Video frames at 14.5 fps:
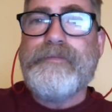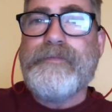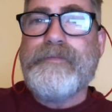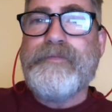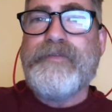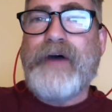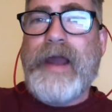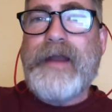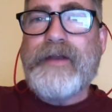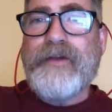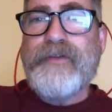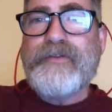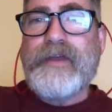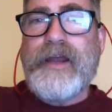
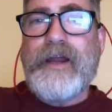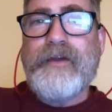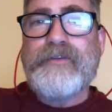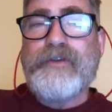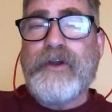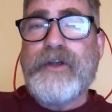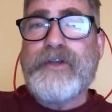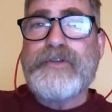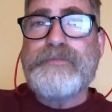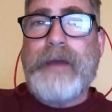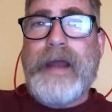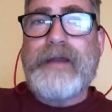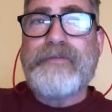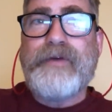fighters there,
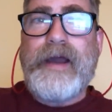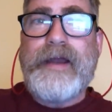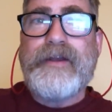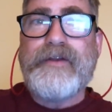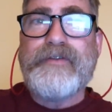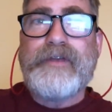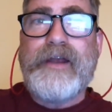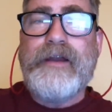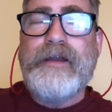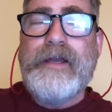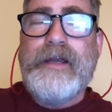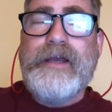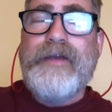Turkish-backed fighters there.